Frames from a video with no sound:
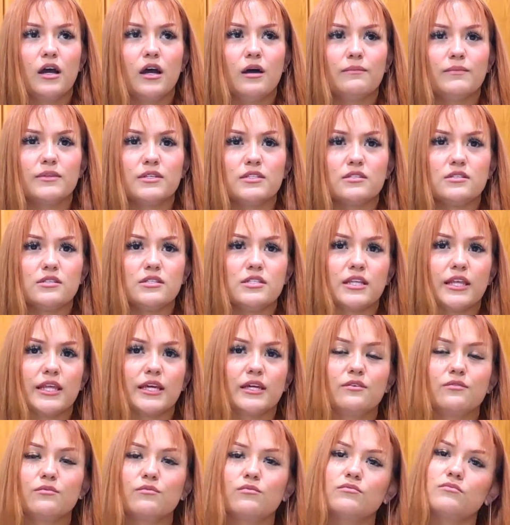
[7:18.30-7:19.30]
um, listen to
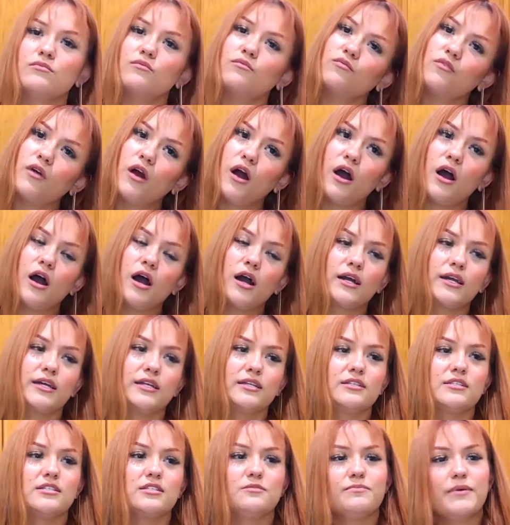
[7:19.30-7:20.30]
like rock
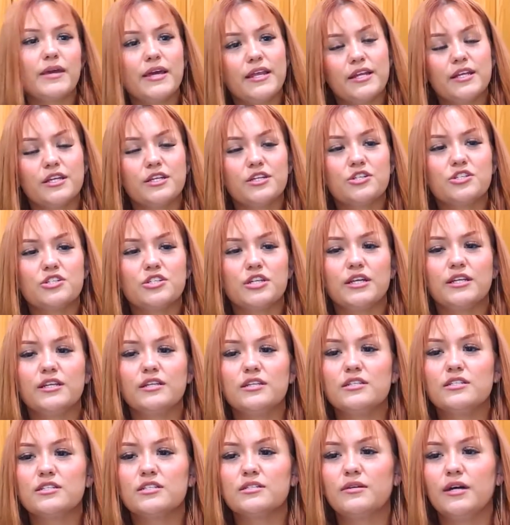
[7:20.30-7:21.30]
and Spanish,
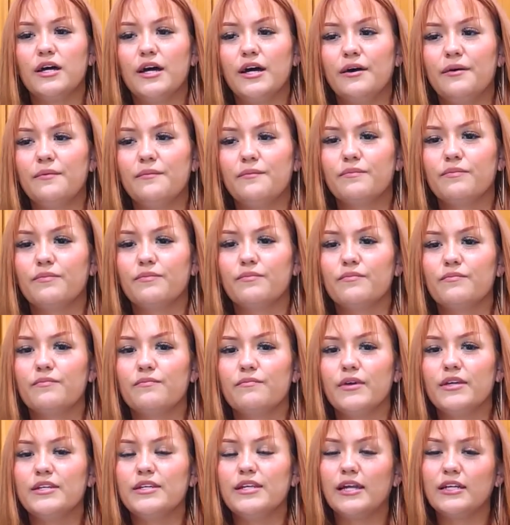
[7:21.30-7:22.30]
and um,
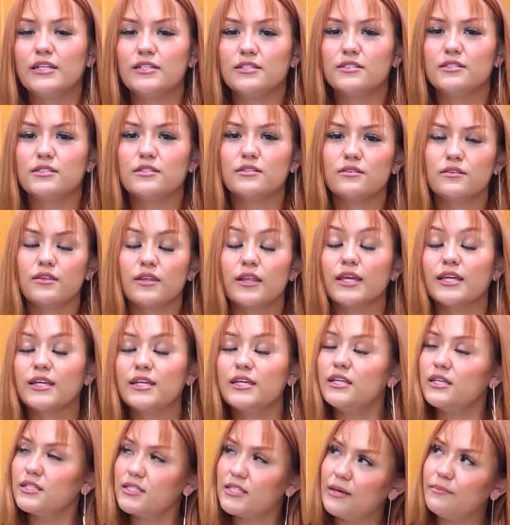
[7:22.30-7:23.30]
my dad is
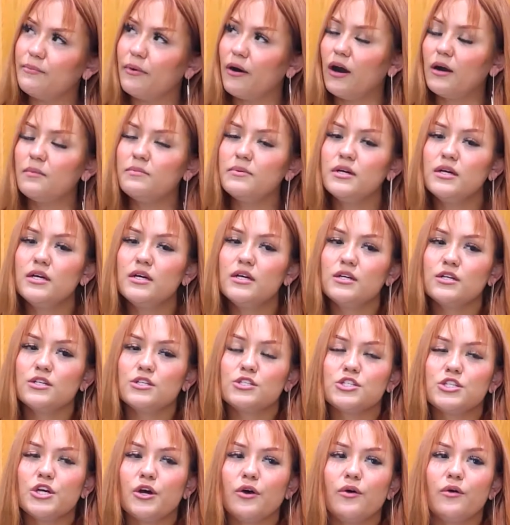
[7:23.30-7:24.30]
like he does hip hop. Mm-hmm.
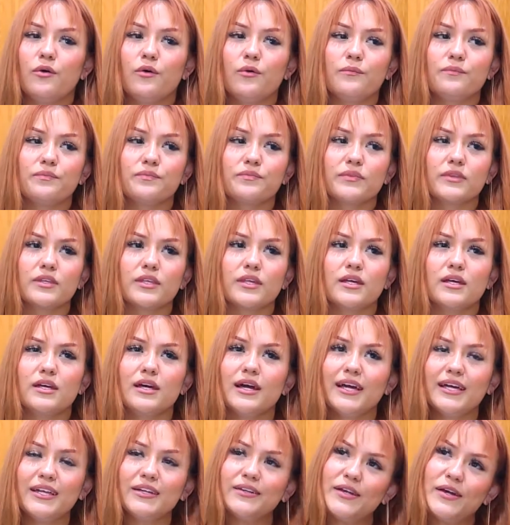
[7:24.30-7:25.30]
So
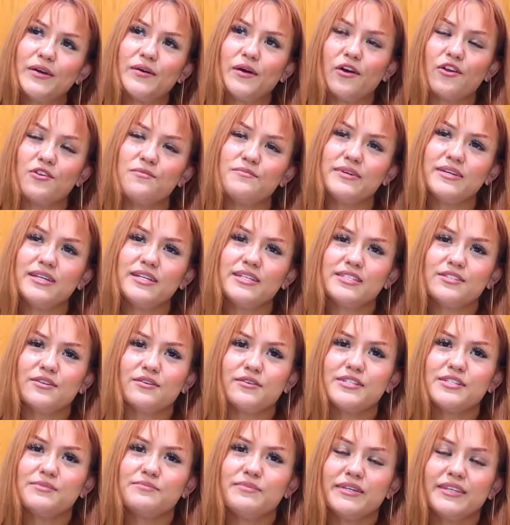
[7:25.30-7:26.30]
I don't know. R and B has
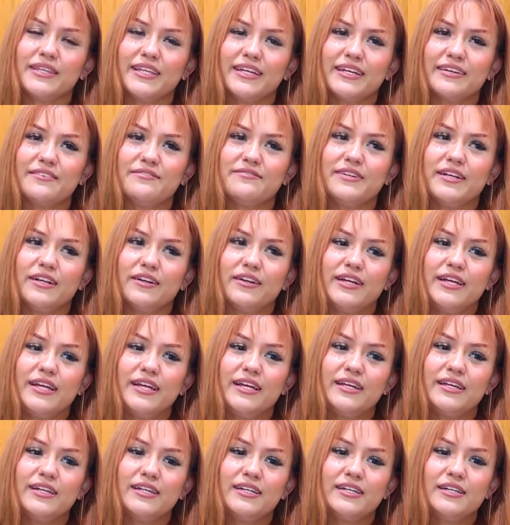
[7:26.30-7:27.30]
always been like a
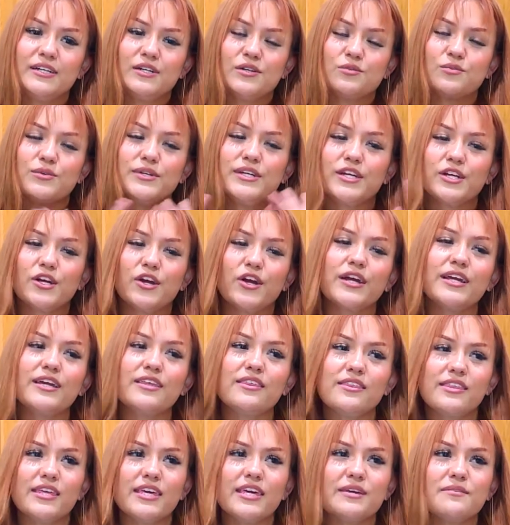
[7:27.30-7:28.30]
very
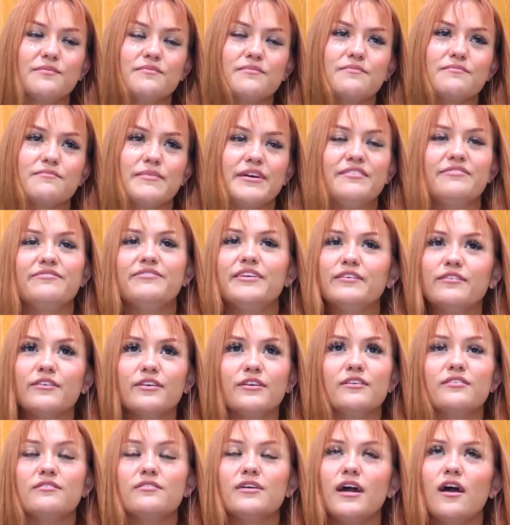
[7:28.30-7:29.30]
reoccurring theme. My
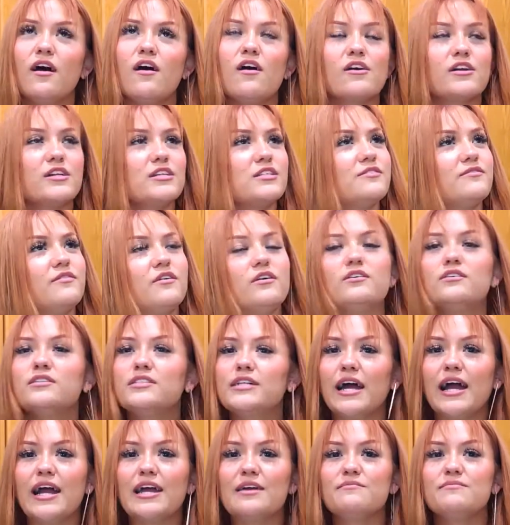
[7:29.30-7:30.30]
favorite artist of all
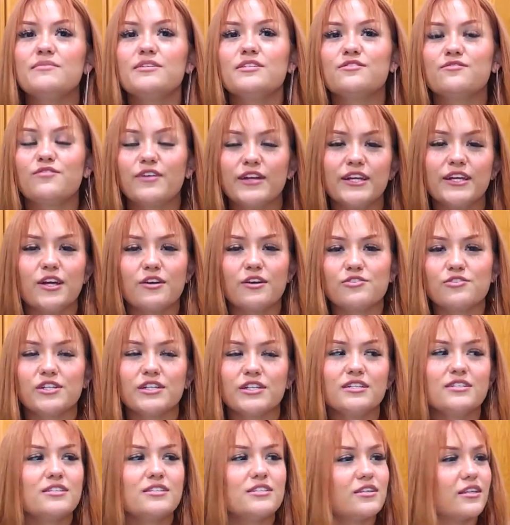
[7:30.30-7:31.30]
time is Frank
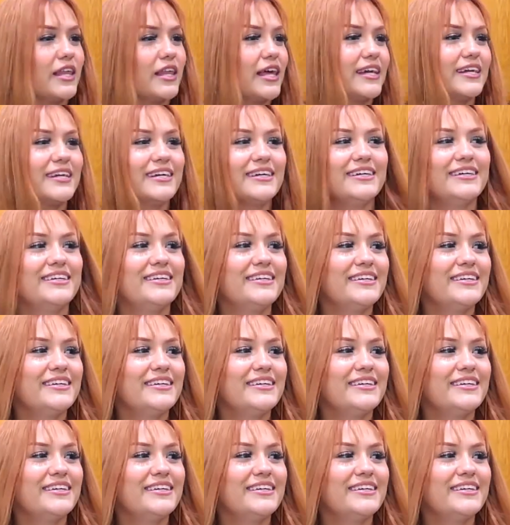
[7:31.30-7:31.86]
Ocean. So like,